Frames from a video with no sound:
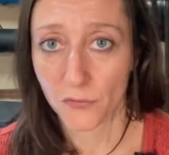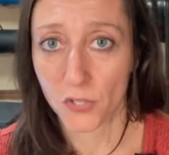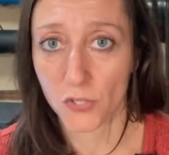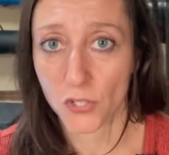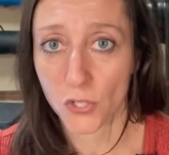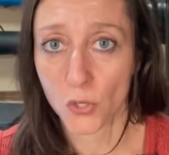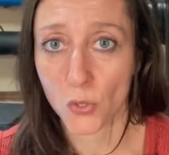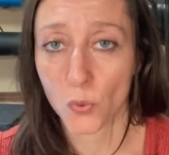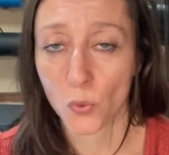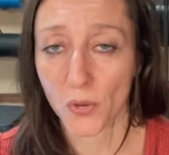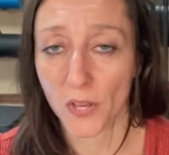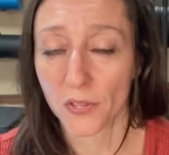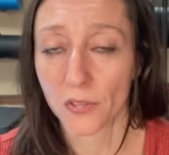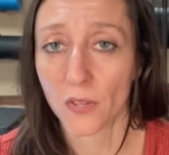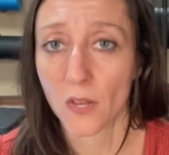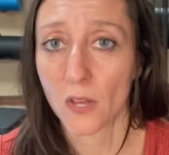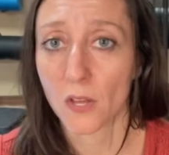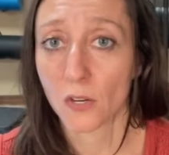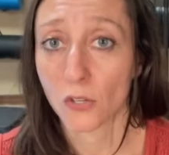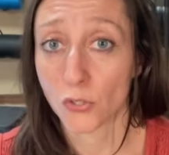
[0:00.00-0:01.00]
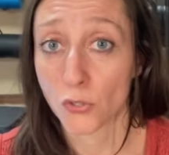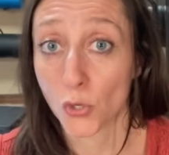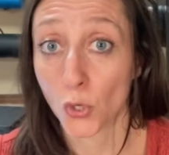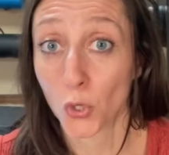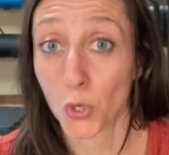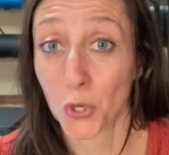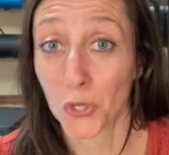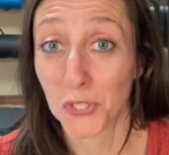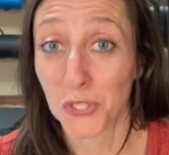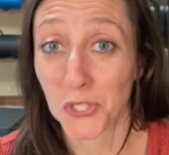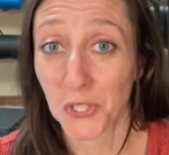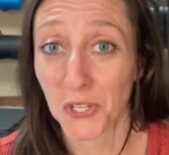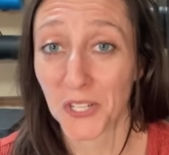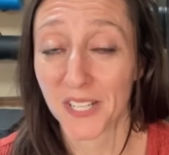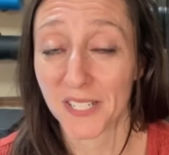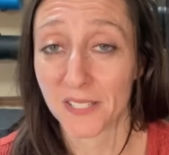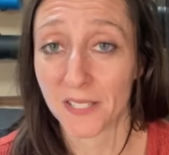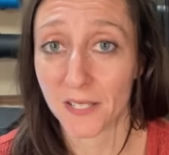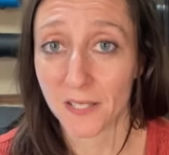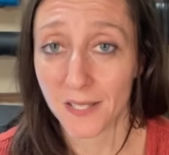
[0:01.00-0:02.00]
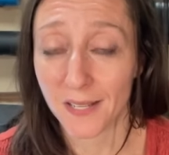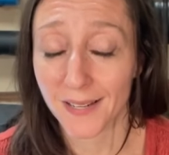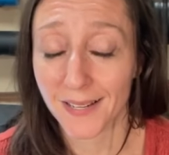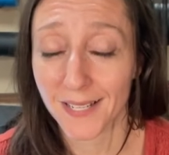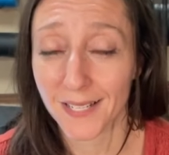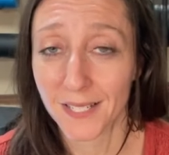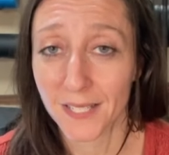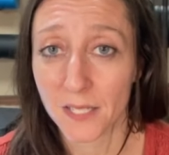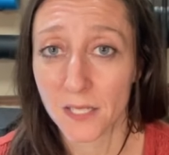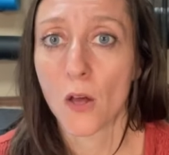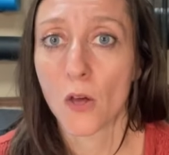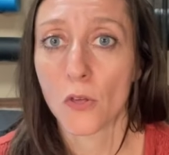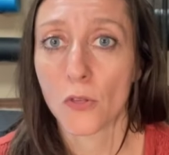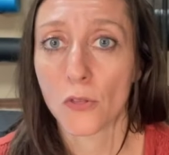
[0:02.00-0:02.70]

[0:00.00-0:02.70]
to do with neural circuit dizziness?